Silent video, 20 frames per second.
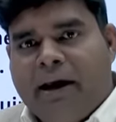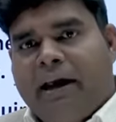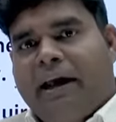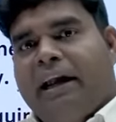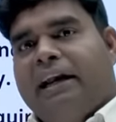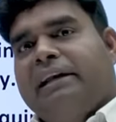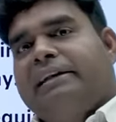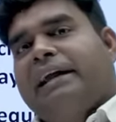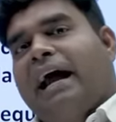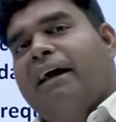
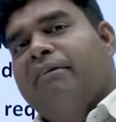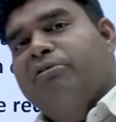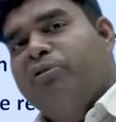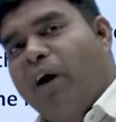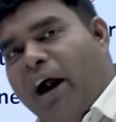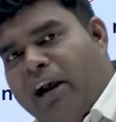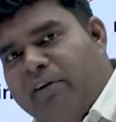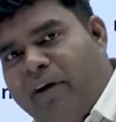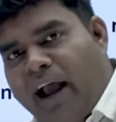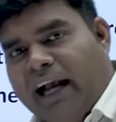In
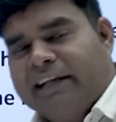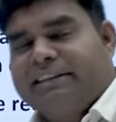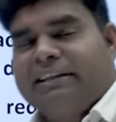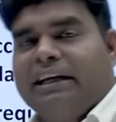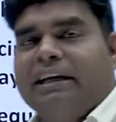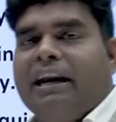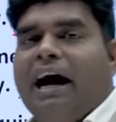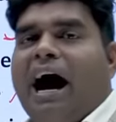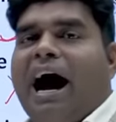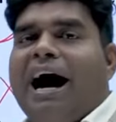typhoid
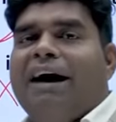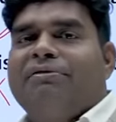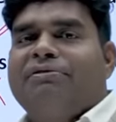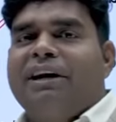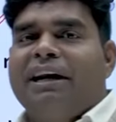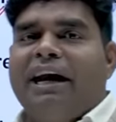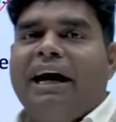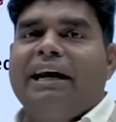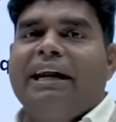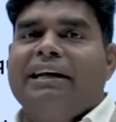vaccine,
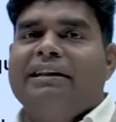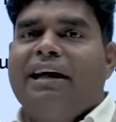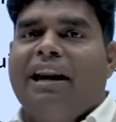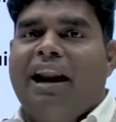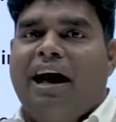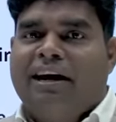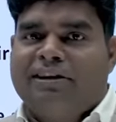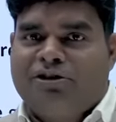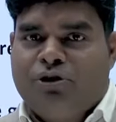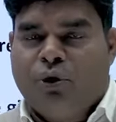after getting the
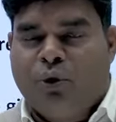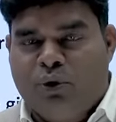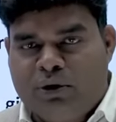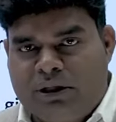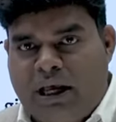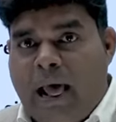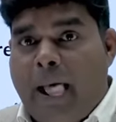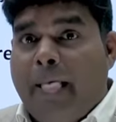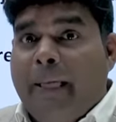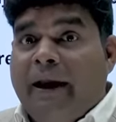last
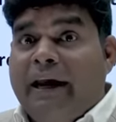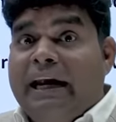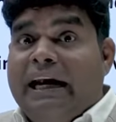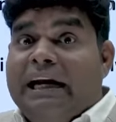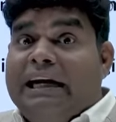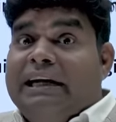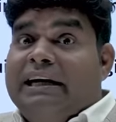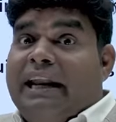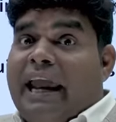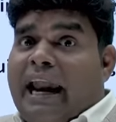dose,
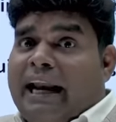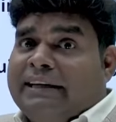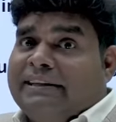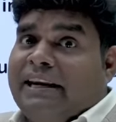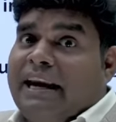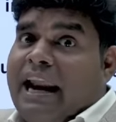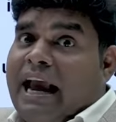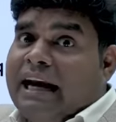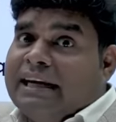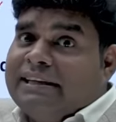it
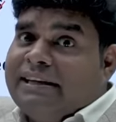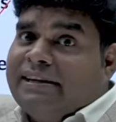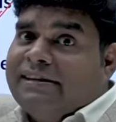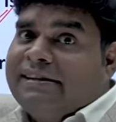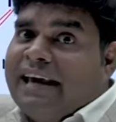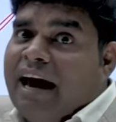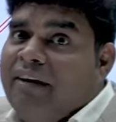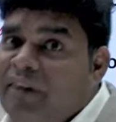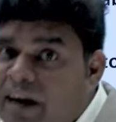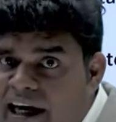takes next
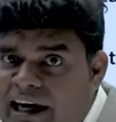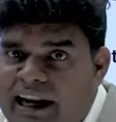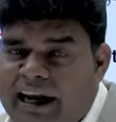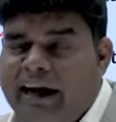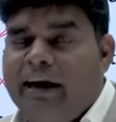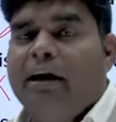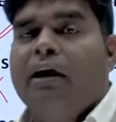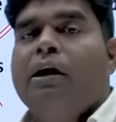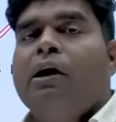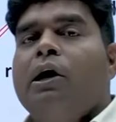7
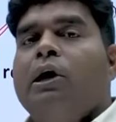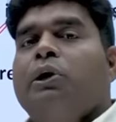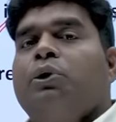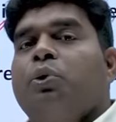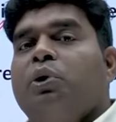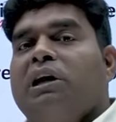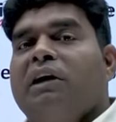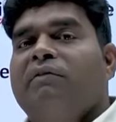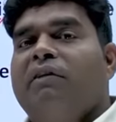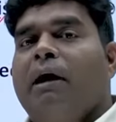days
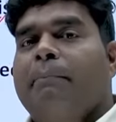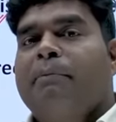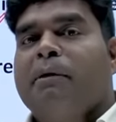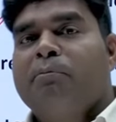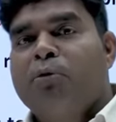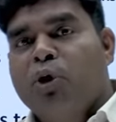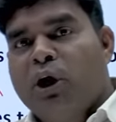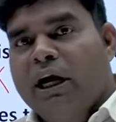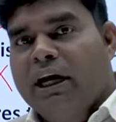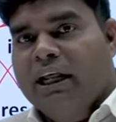to develop
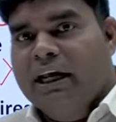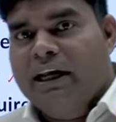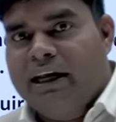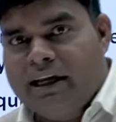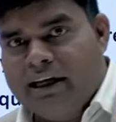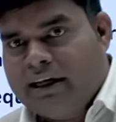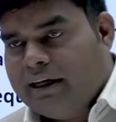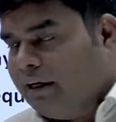immunity.